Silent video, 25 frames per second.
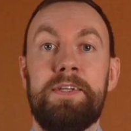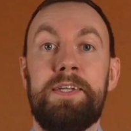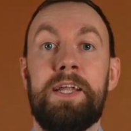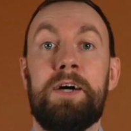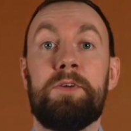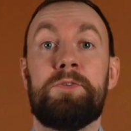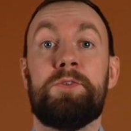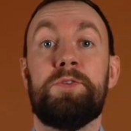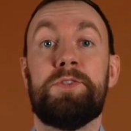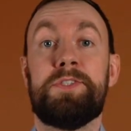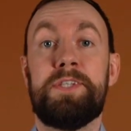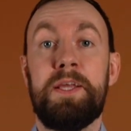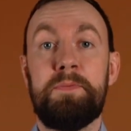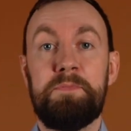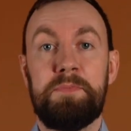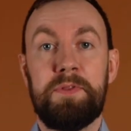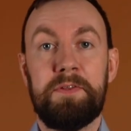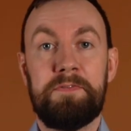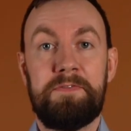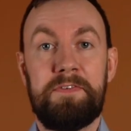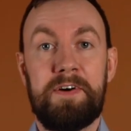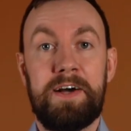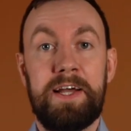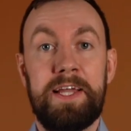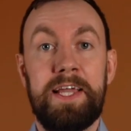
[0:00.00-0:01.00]
Now, to
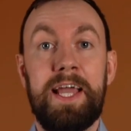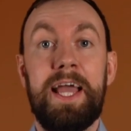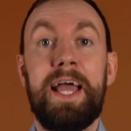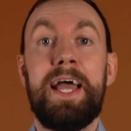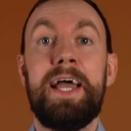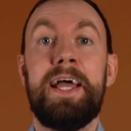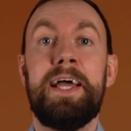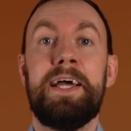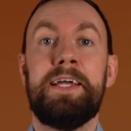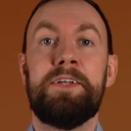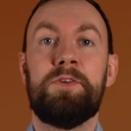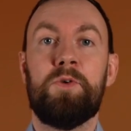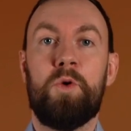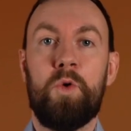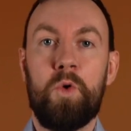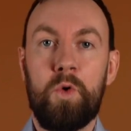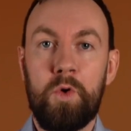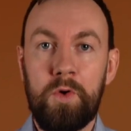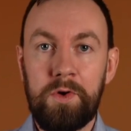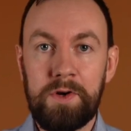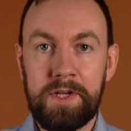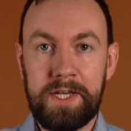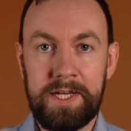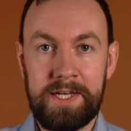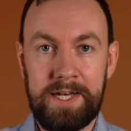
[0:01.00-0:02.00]
simplify and
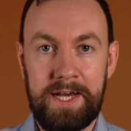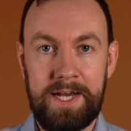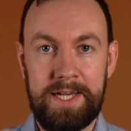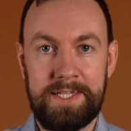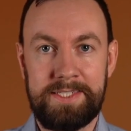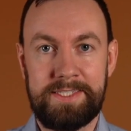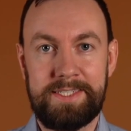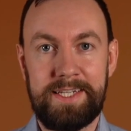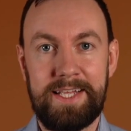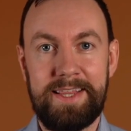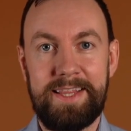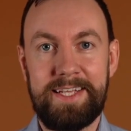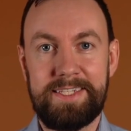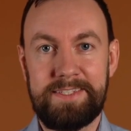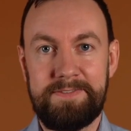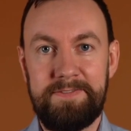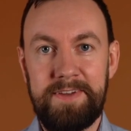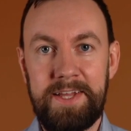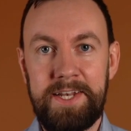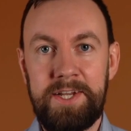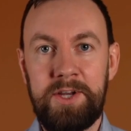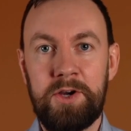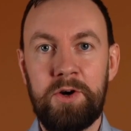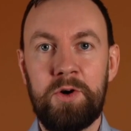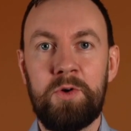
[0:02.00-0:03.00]
organize this
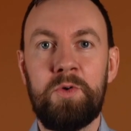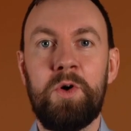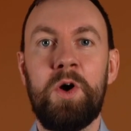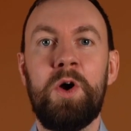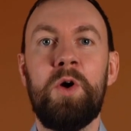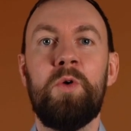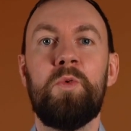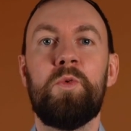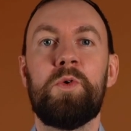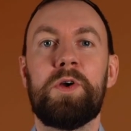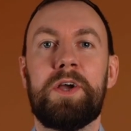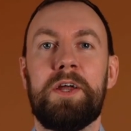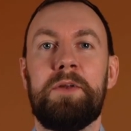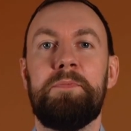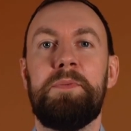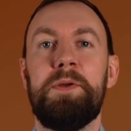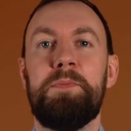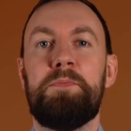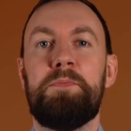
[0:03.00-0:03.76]
video, we're going to be